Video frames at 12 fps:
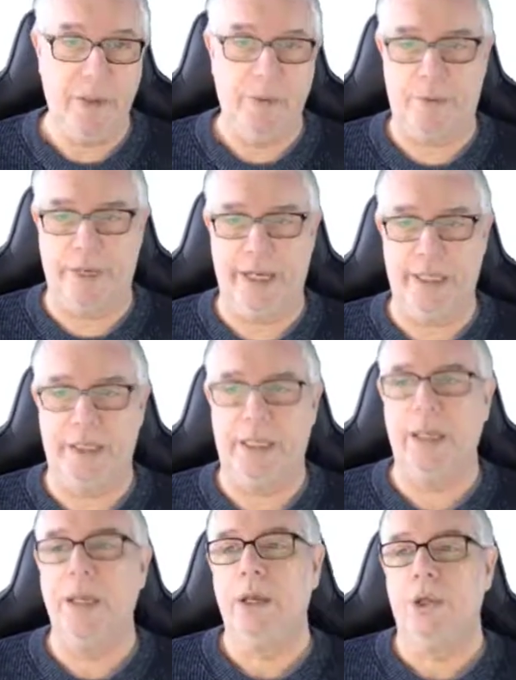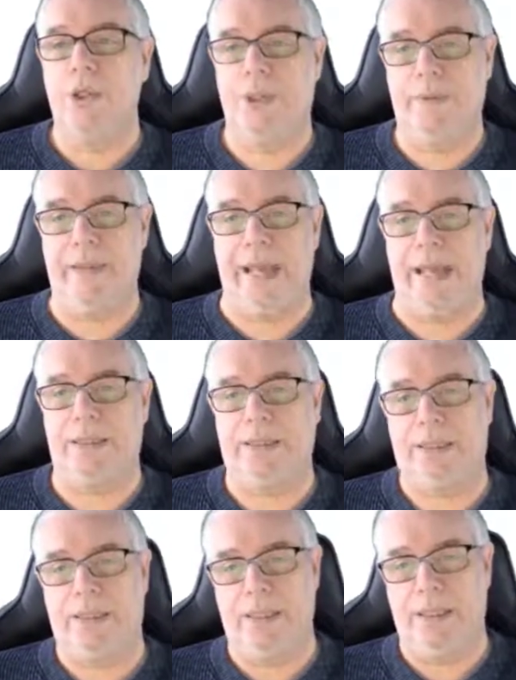right, so
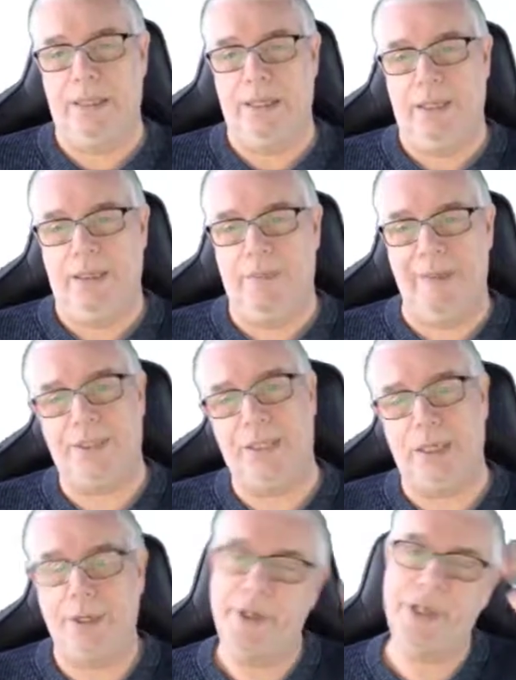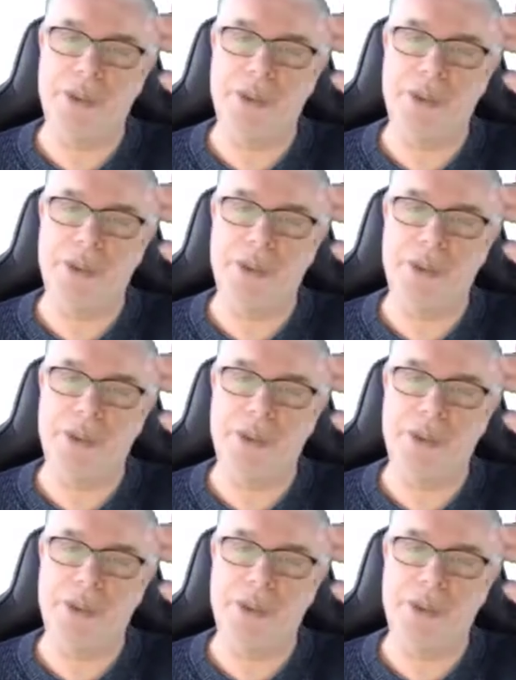that machine learning